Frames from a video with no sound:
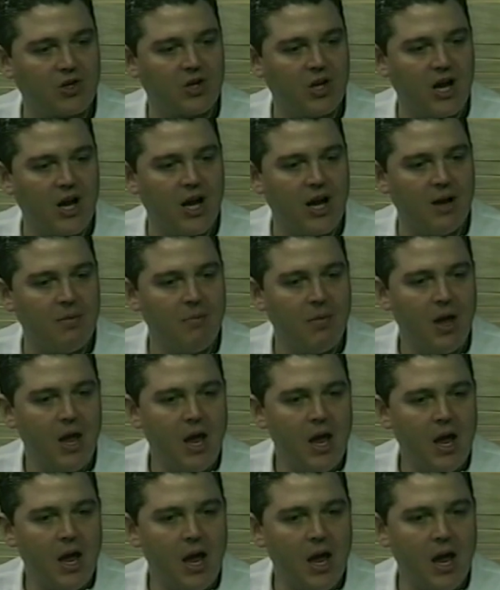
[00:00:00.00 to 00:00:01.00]
lime,
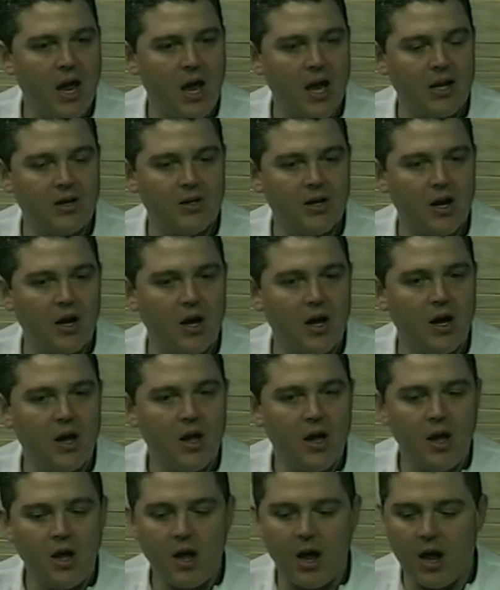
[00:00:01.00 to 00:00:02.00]
and
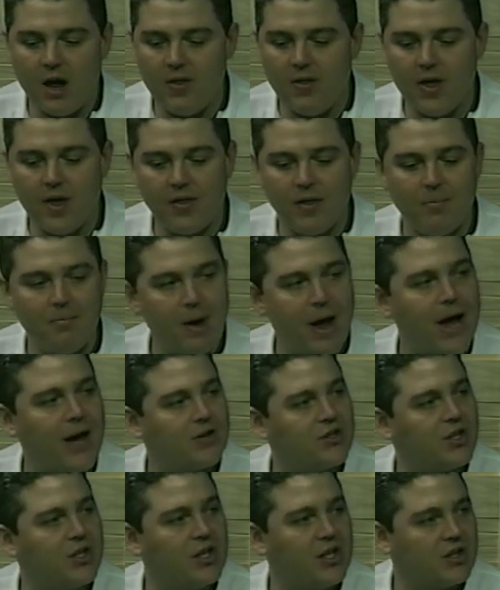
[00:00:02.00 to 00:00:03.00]
then the
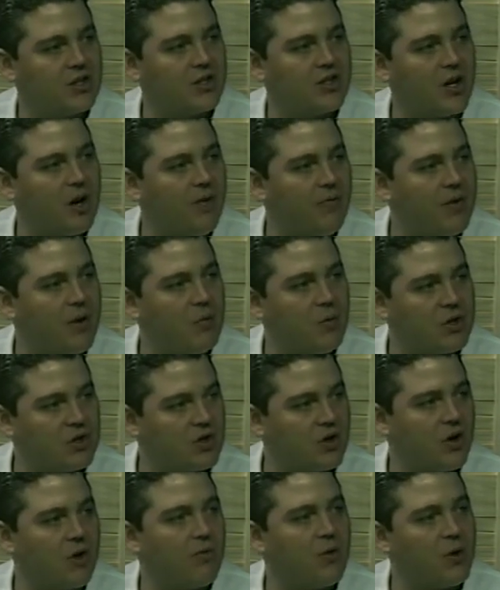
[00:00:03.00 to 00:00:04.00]
basket itself that we
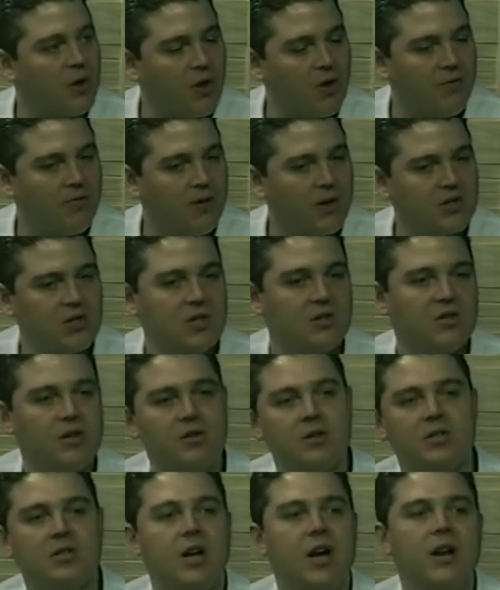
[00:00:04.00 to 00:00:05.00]
serve with all the fixings on
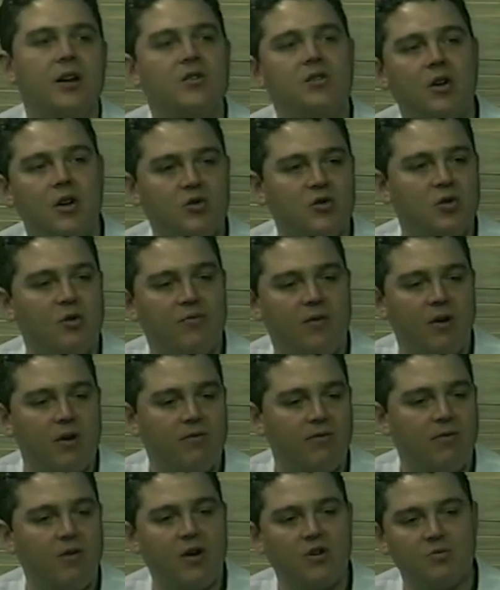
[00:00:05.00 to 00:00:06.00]
the side is also a very
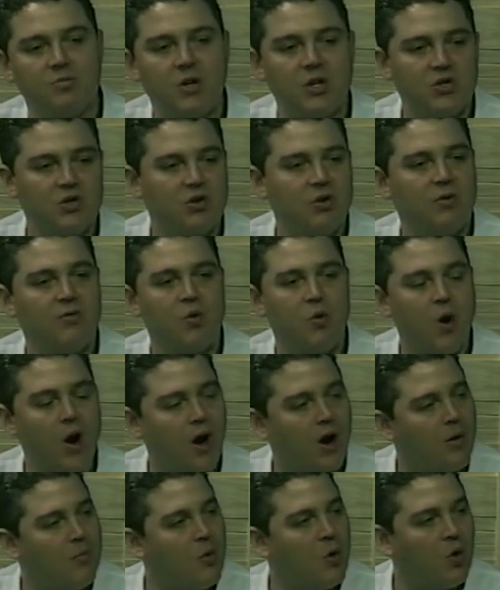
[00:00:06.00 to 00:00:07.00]
fresh mixture of
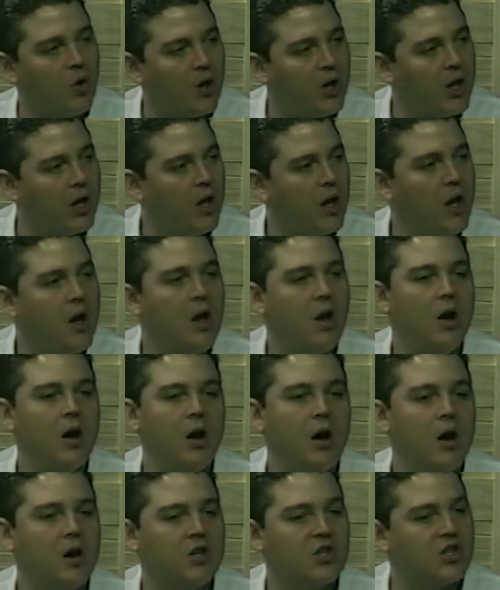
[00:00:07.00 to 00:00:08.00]
guacamole,
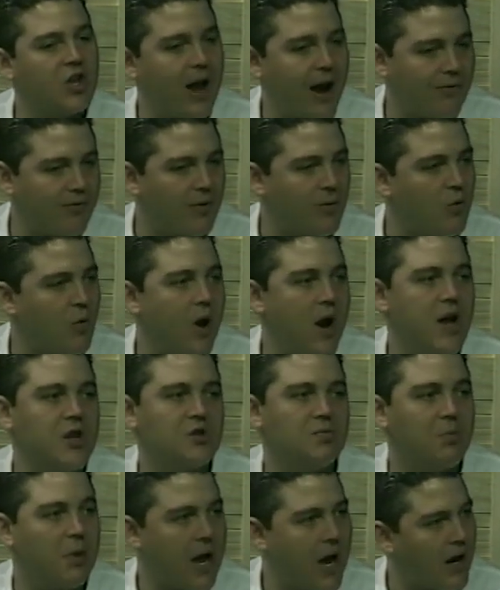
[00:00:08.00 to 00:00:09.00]
saffron rice,
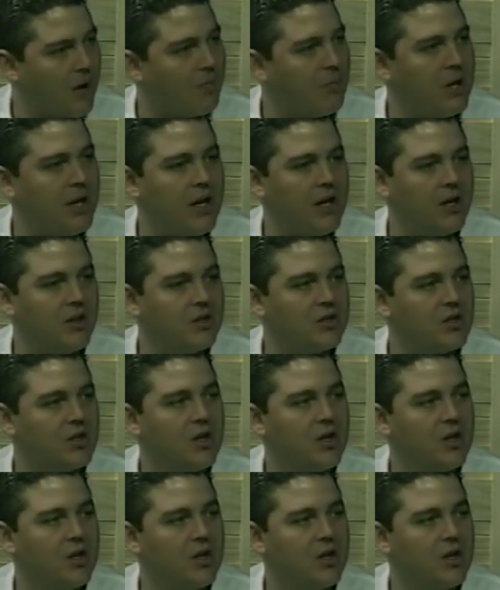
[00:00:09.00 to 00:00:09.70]
black beans.